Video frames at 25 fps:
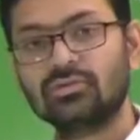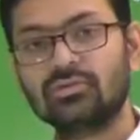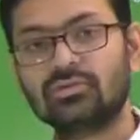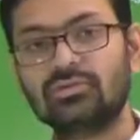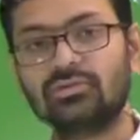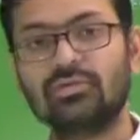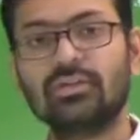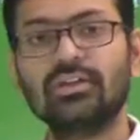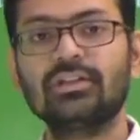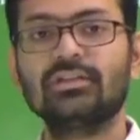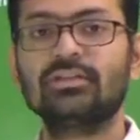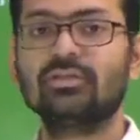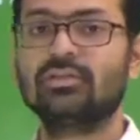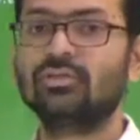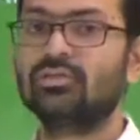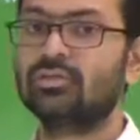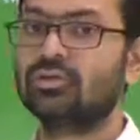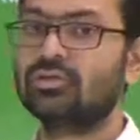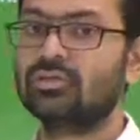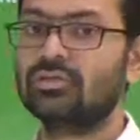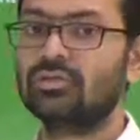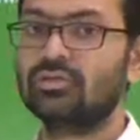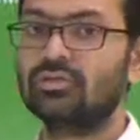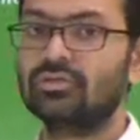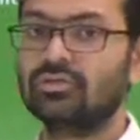u square is
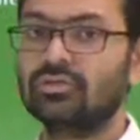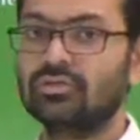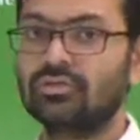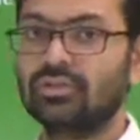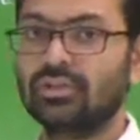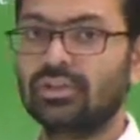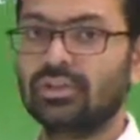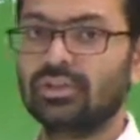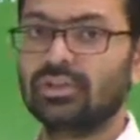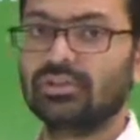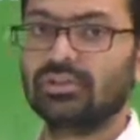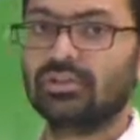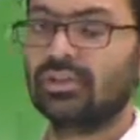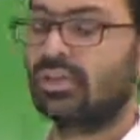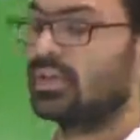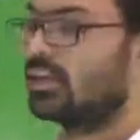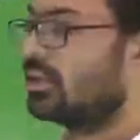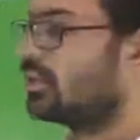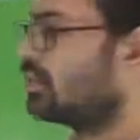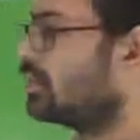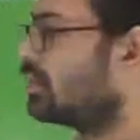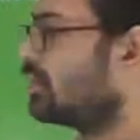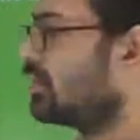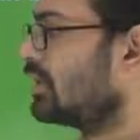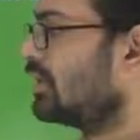equals to 2as.
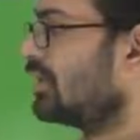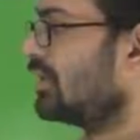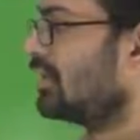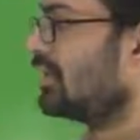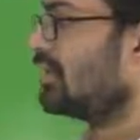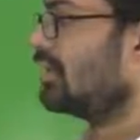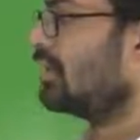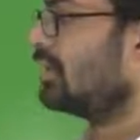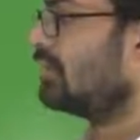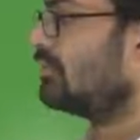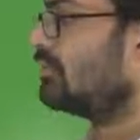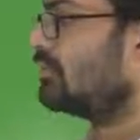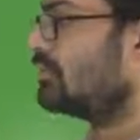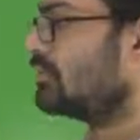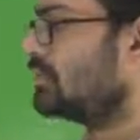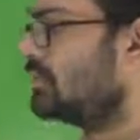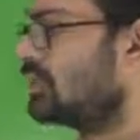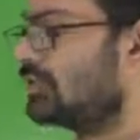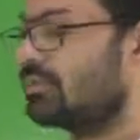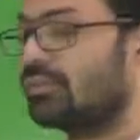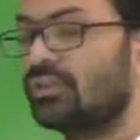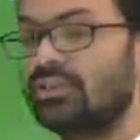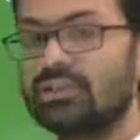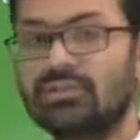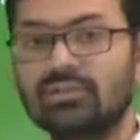You can derive these
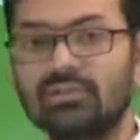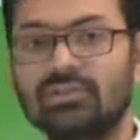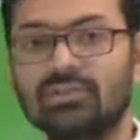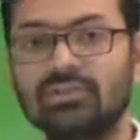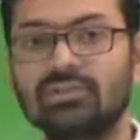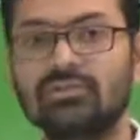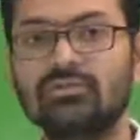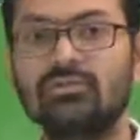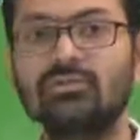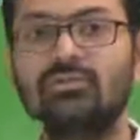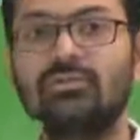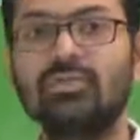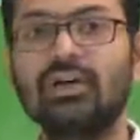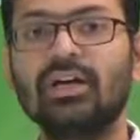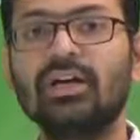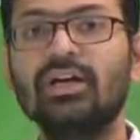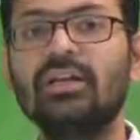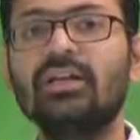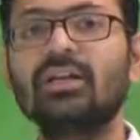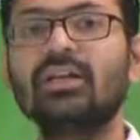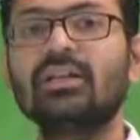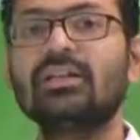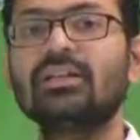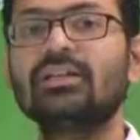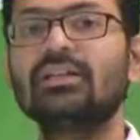equations
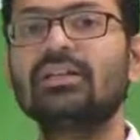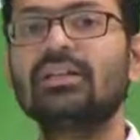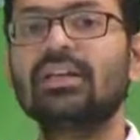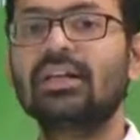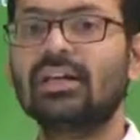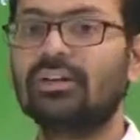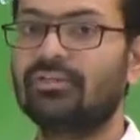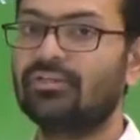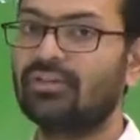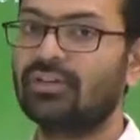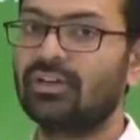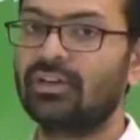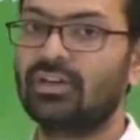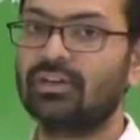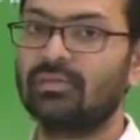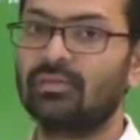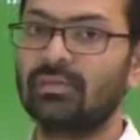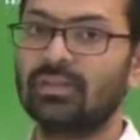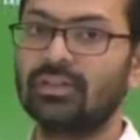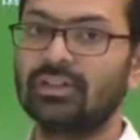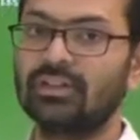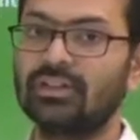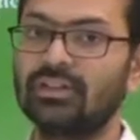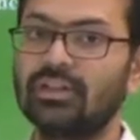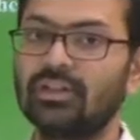by the graphical
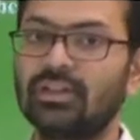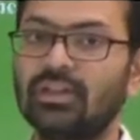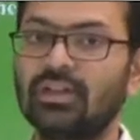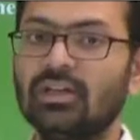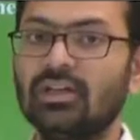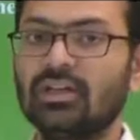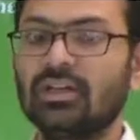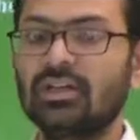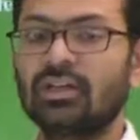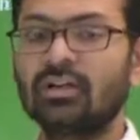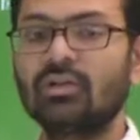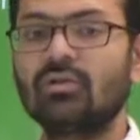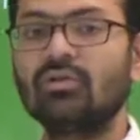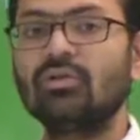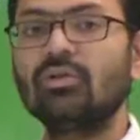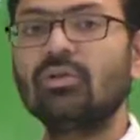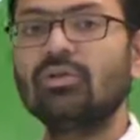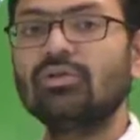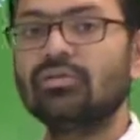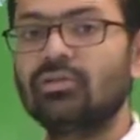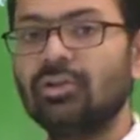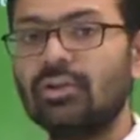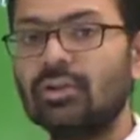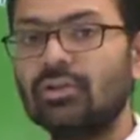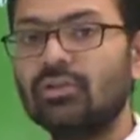method.
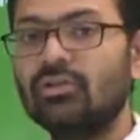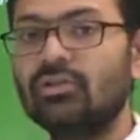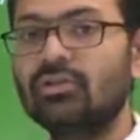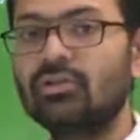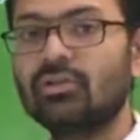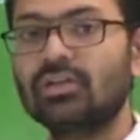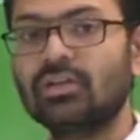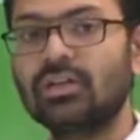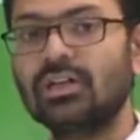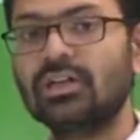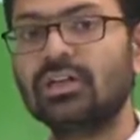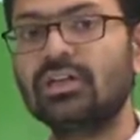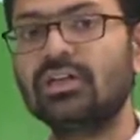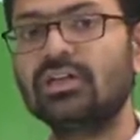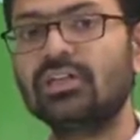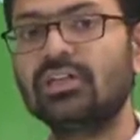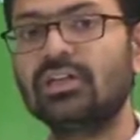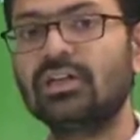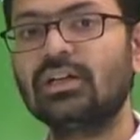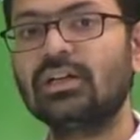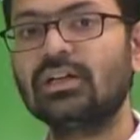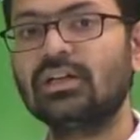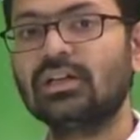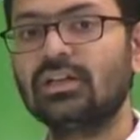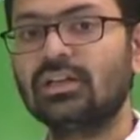Now we are going to learn
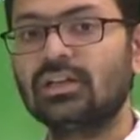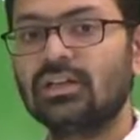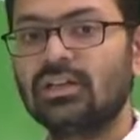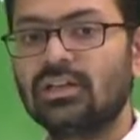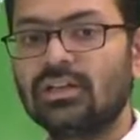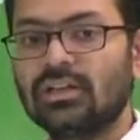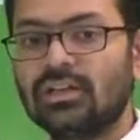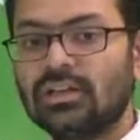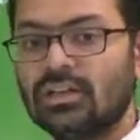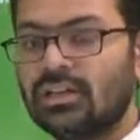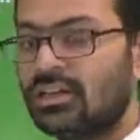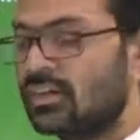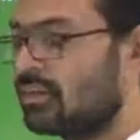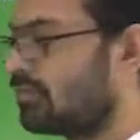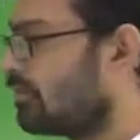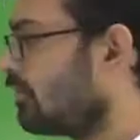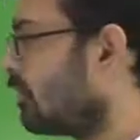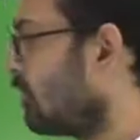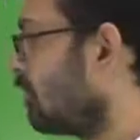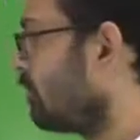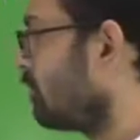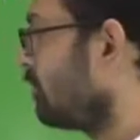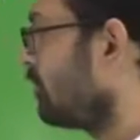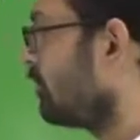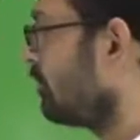that in the
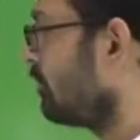form